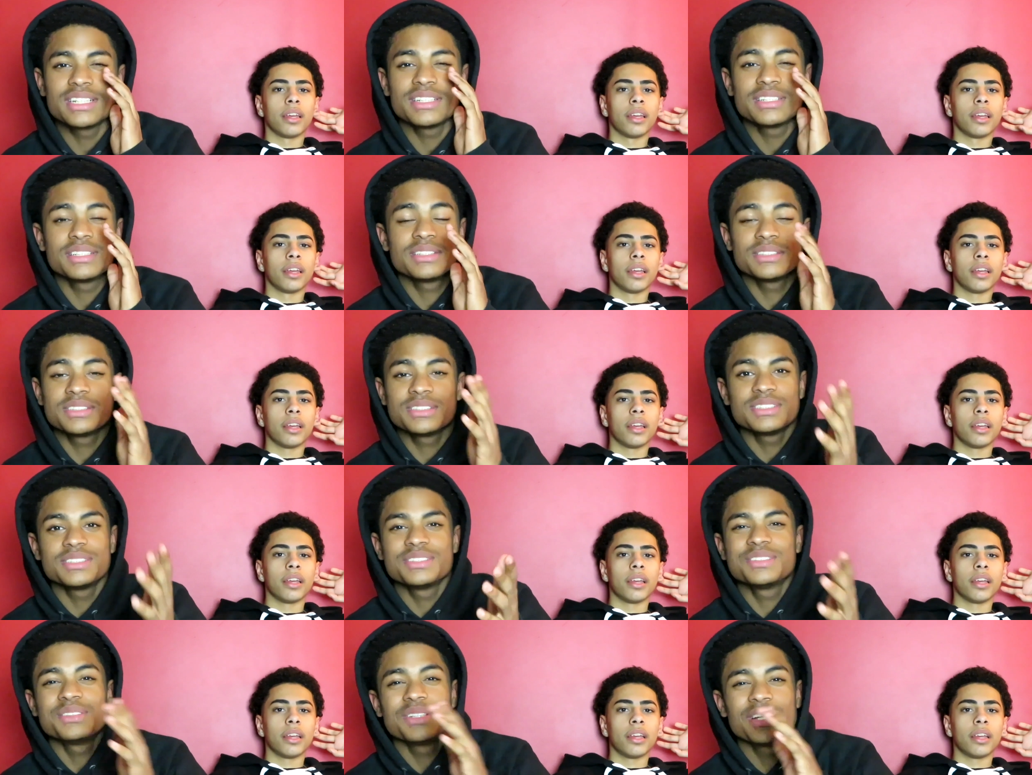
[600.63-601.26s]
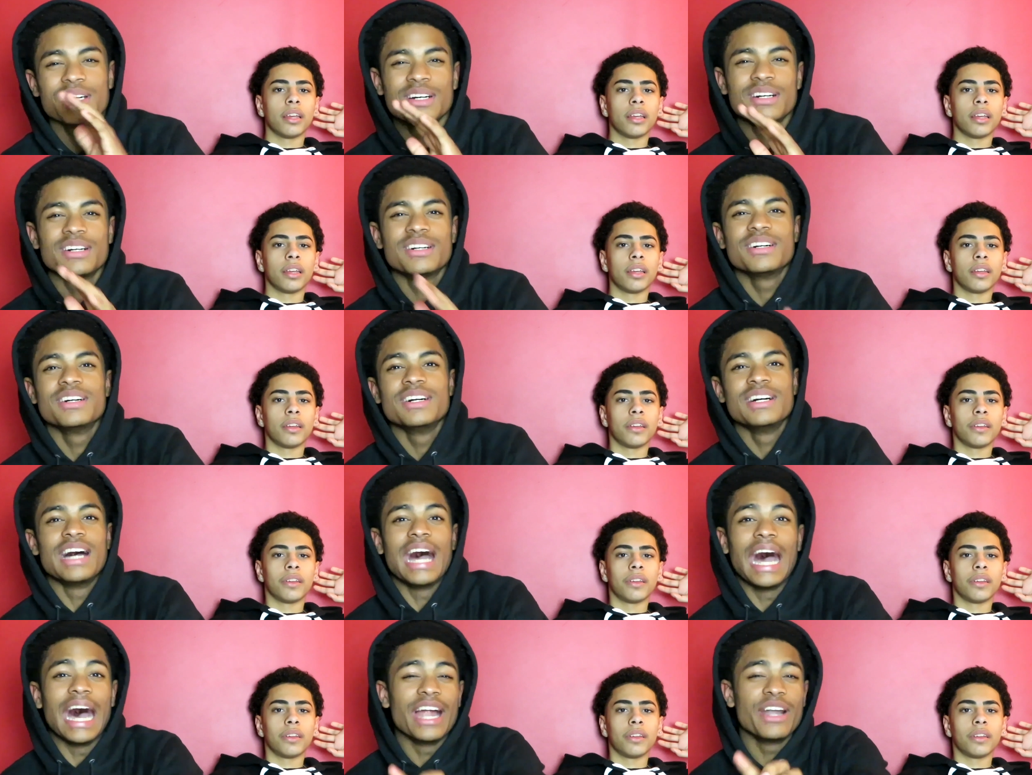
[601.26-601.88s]
Speaker 1: that
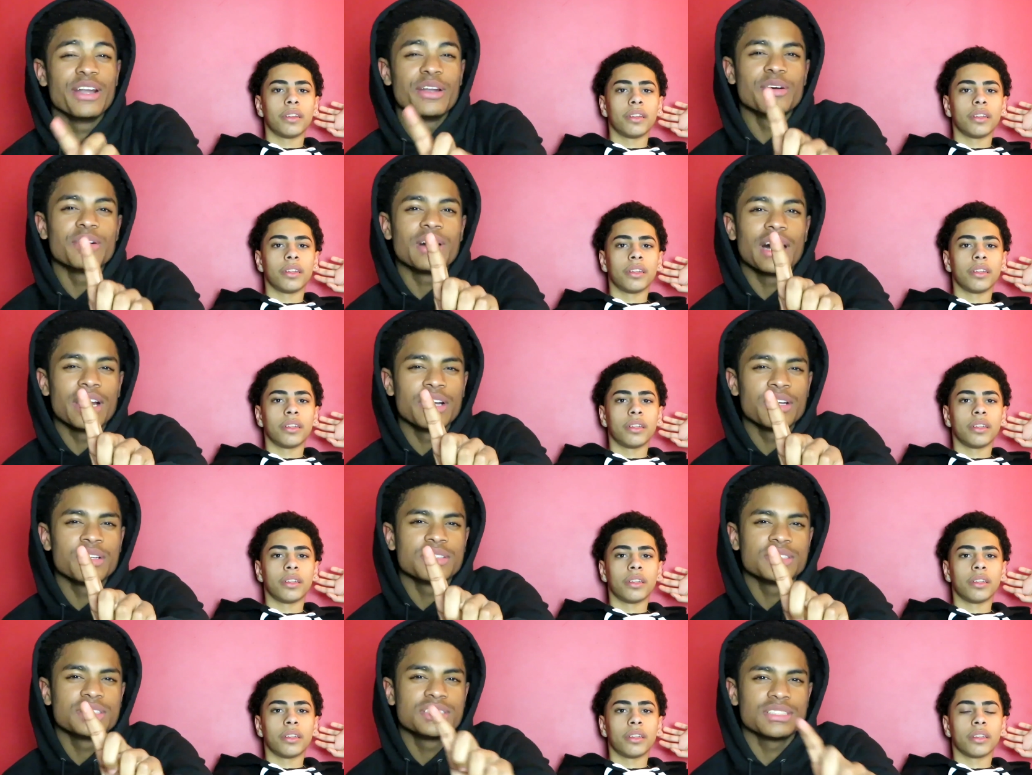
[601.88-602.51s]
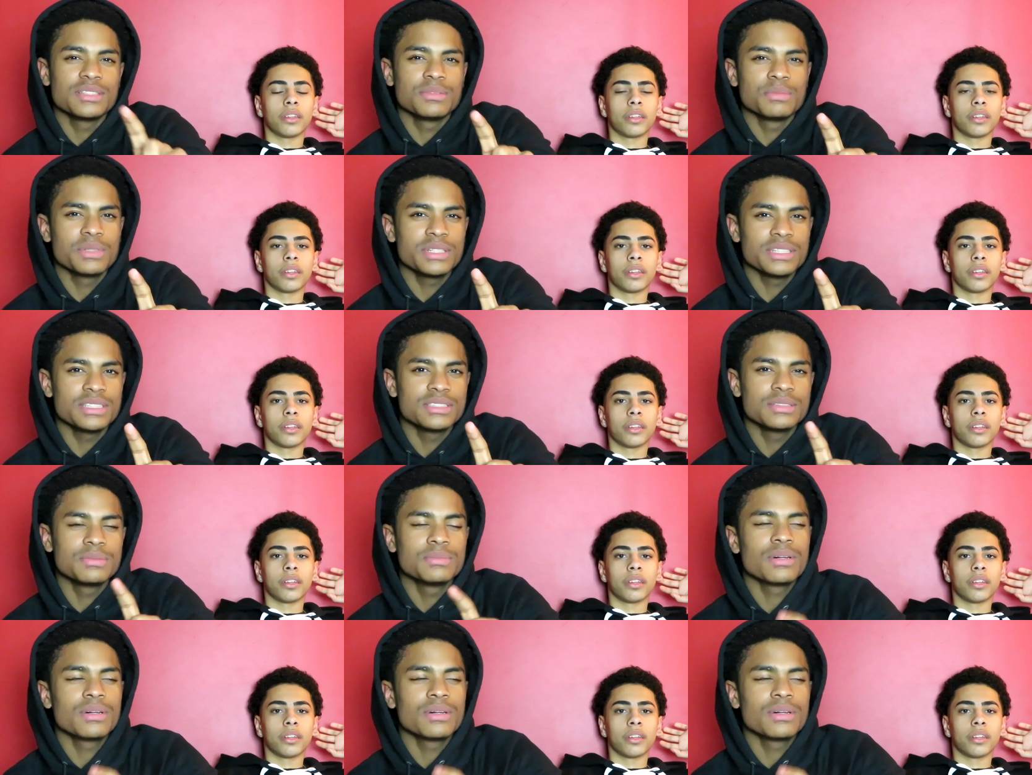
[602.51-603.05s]
I know some things